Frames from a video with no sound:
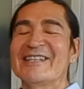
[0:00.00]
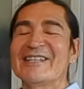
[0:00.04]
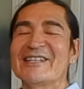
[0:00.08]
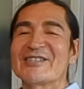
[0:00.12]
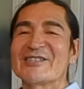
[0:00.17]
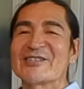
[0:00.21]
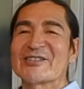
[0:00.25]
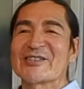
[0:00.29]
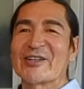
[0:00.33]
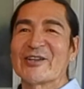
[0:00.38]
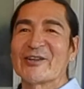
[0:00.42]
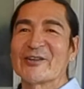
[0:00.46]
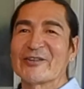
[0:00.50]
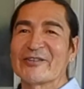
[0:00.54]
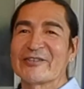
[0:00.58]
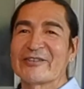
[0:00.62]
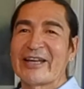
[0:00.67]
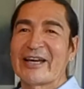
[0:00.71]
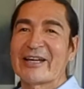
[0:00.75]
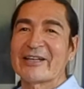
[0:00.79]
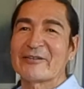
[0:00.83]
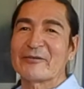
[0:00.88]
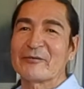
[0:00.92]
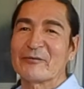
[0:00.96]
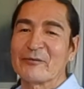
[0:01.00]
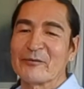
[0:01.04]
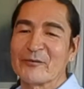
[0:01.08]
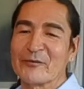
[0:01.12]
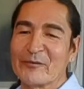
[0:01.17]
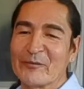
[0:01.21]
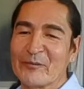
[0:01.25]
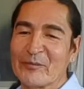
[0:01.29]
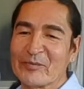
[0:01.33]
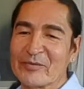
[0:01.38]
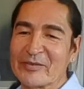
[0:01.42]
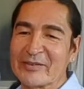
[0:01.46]
So
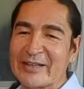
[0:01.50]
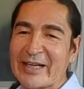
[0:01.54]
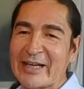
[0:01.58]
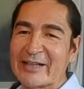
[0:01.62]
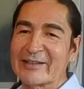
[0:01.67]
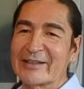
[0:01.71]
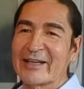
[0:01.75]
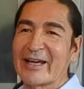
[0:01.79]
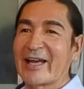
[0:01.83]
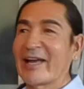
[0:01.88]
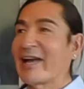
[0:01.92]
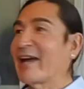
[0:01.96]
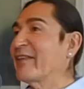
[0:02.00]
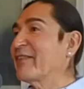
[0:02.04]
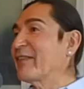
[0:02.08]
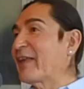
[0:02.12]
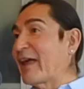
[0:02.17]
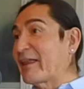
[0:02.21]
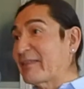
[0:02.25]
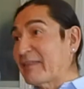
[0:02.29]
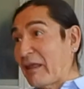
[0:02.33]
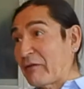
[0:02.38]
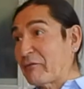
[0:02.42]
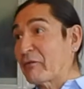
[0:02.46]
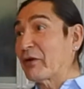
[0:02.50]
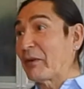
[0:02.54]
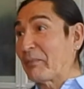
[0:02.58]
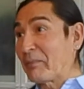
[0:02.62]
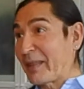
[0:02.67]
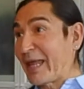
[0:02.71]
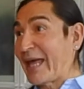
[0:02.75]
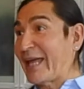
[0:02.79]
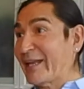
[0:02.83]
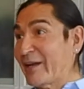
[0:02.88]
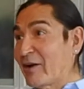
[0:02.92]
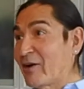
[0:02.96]
and then from
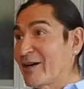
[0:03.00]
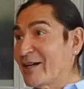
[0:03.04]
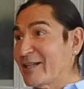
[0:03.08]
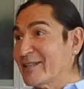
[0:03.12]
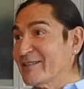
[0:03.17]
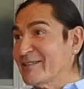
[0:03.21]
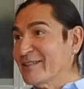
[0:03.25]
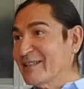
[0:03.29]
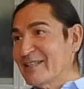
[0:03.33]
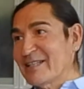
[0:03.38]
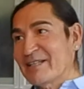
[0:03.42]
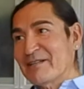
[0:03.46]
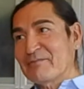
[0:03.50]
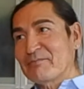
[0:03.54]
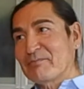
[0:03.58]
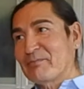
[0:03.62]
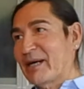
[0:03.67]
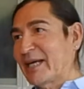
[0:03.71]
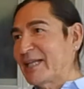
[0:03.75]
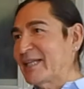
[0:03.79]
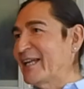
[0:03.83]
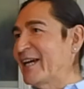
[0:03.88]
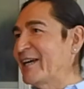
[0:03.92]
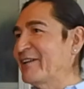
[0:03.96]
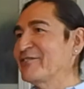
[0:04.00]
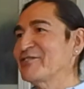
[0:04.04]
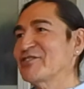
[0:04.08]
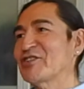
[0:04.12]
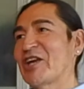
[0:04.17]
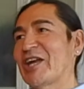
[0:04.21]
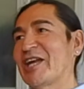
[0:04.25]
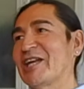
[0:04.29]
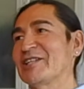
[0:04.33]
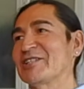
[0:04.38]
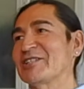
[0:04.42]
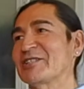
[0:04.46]
then on, my life
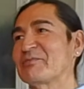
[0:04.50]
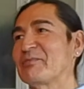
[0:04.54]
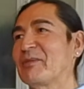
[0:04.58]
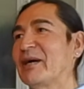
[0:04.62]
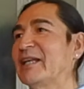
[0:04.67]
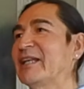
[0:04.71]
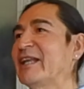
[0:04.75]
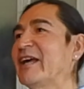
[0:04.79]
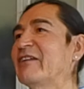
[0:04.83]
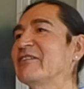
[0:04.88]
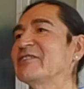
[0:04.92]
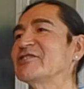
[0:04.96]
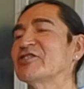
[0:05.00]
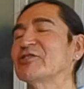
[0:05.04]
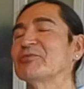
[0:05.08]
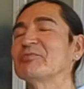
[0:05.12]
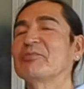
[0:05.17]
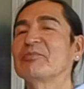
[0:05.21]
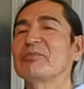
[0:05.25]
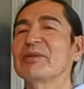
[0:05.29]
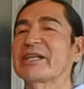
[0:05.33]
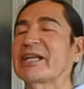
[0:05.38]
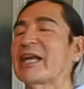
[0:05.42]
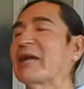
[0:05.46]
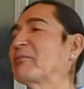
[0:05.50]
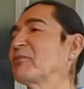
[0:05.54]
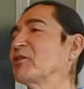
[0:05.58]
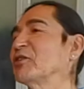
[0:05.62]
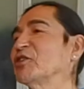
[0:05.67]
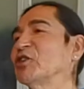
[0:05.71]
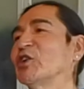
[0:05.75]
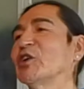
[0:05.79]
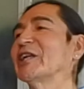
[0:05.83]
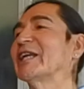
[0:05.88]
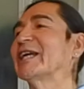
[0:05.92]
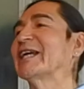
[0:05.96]
changed. My life
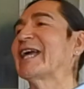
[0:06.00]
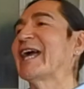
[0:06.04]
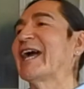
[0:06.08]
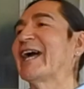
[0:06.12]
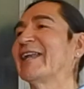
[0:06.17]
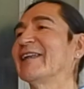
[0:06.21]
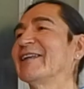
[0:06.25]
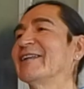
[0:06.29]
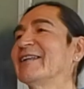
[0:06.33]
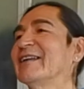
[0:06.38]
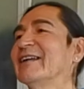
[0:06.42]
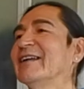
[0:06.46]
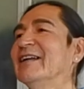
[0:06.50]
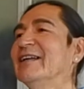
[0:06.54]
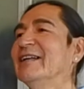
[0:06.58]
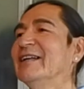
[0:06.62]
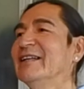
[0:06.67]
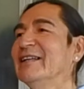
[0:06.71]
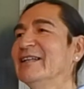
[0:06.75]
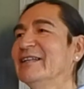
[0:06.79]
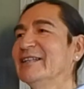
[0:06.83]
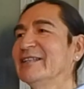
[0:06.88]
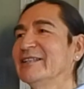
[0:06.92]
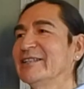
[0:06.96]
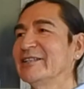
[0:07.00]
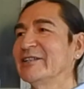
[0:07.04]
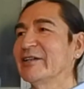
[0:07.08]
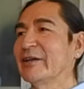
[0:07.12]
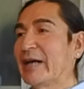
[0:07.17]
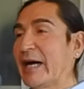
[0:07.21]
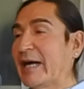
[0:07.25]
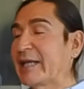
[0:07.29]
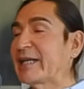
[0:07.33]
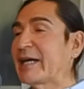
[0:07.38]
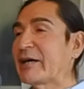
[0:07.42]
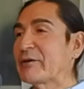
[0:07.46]
became good again.
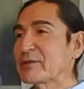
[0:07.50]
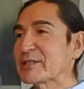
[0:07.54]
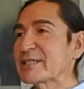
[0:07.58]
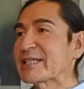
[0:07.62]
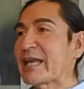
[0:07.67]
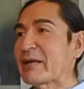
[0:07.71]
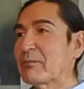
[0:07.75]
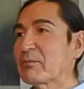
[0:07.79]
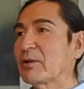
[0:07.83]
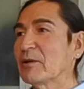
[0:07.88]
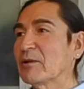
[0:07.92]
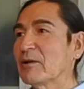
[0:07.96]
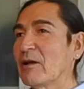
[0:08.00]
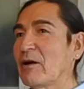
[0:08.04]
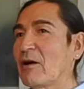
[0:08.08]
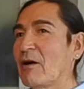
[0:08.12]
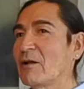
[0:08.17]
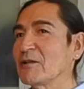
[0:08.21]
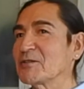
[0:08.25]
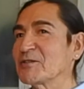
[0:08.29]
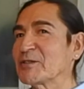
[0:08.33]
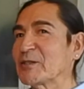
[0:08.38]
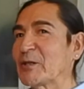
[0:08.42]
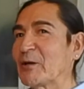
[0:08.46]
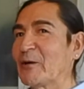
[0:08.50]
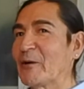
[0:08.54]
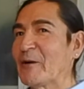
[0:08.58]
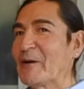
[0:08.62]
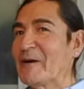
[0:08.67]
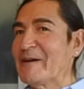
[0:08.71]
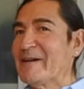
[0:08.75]
And I was able also